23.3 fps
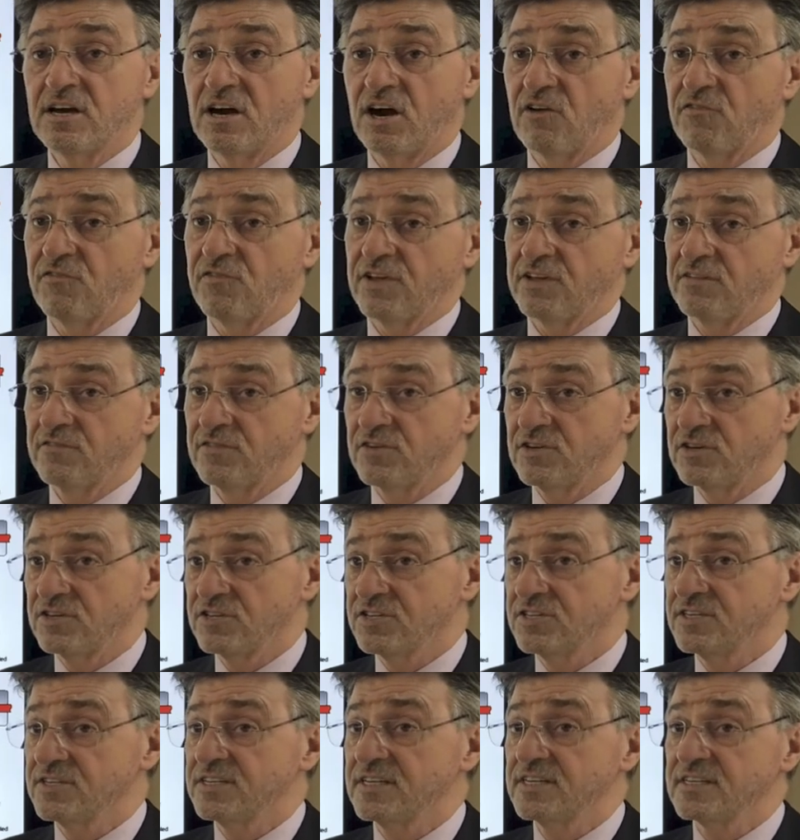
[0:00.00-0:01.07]
offering
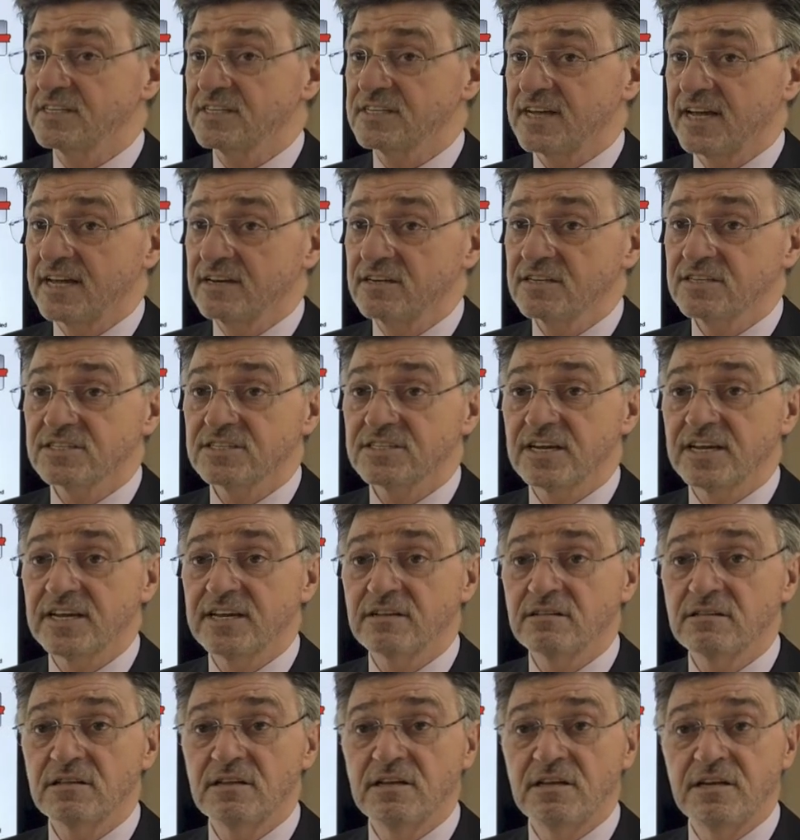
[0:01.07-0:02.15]
versions in stainless
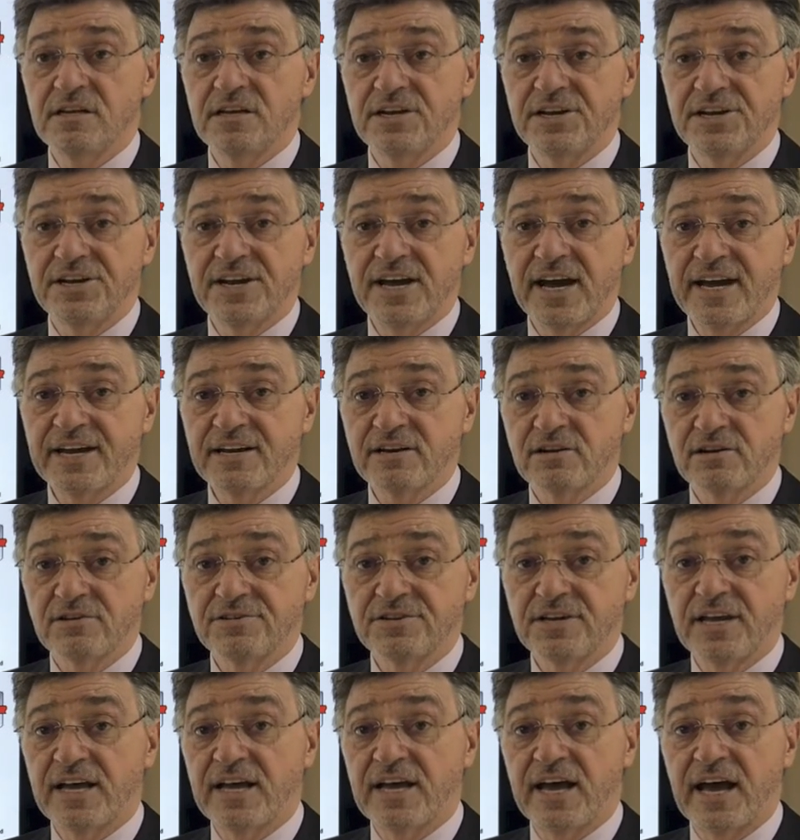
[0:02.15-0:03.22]
steel,
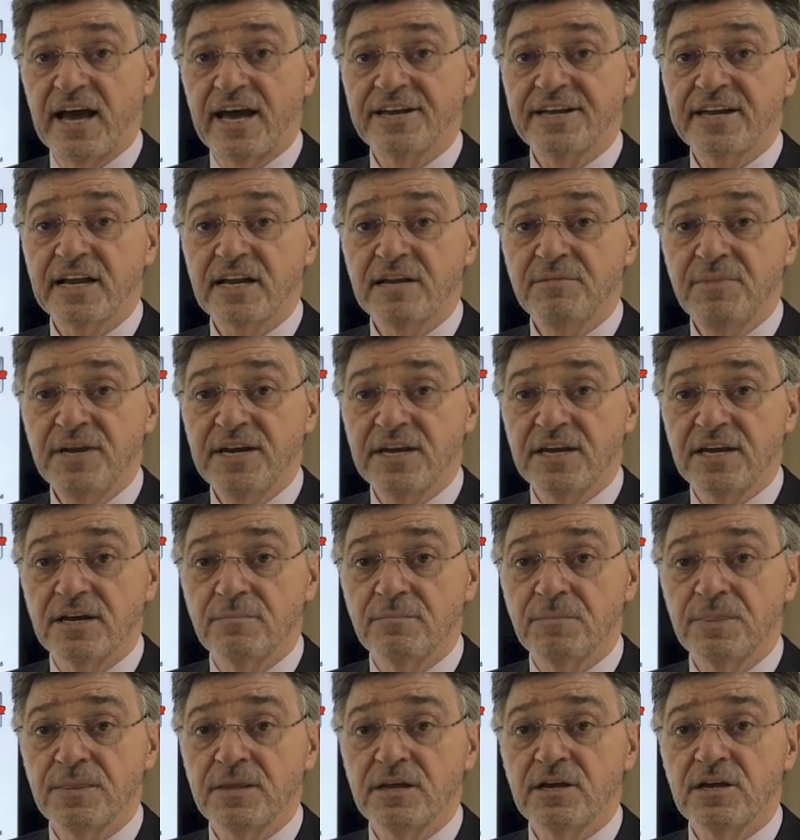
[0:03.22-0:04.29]
nylon and
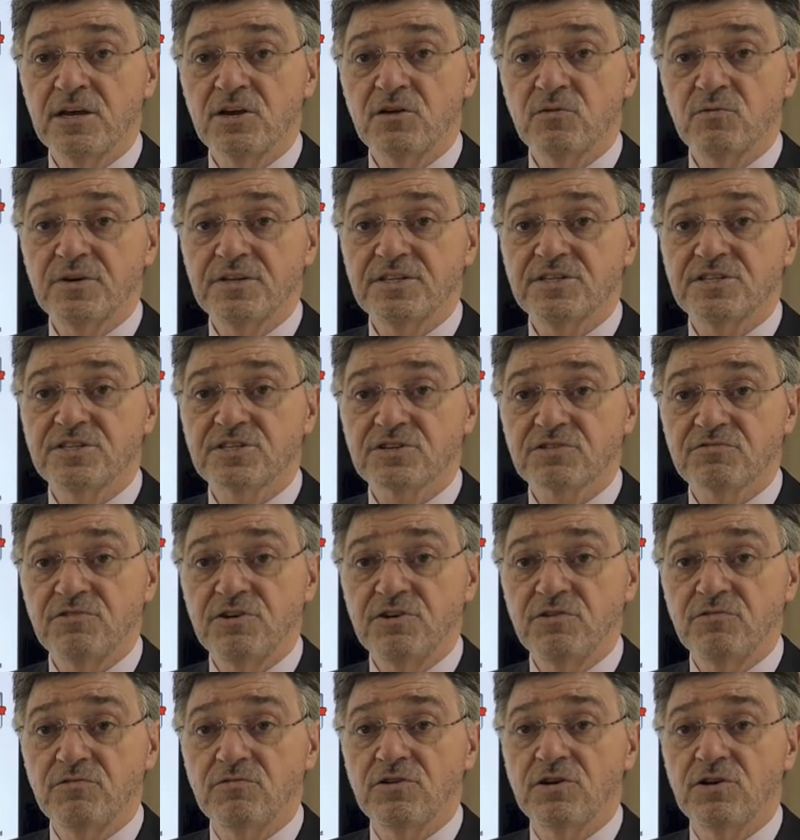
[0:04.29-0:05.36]
aluminium with
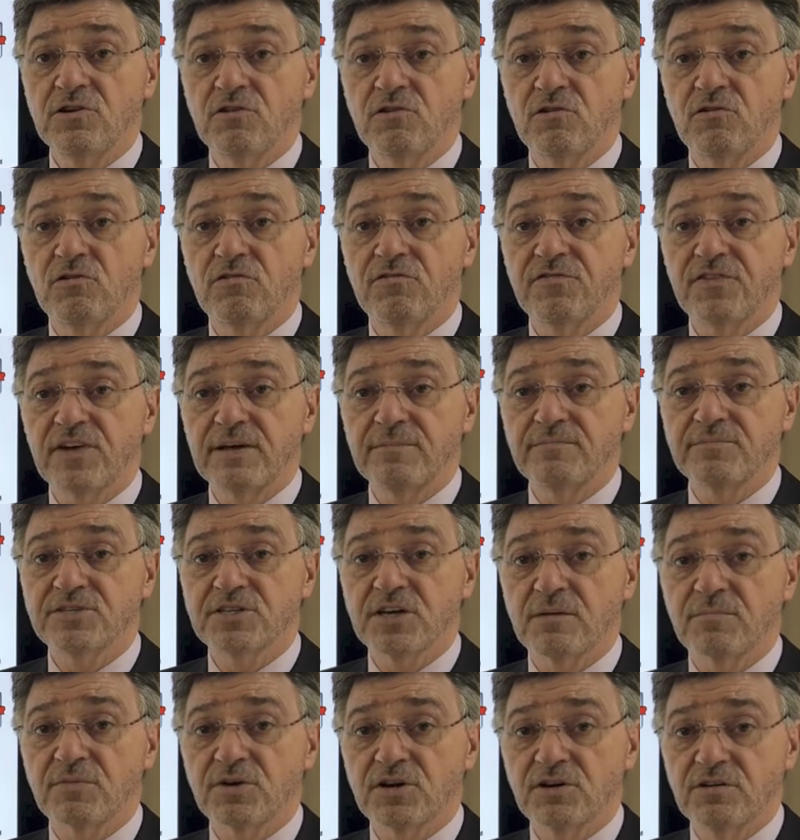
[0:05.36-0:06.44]
screwed or flip
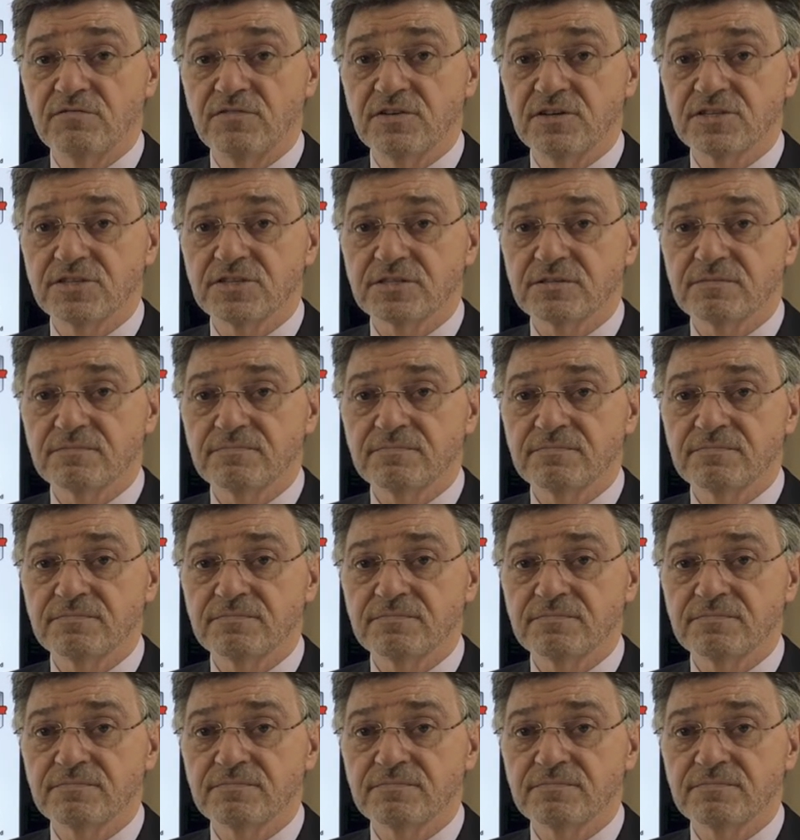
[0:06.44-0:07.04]
top covers.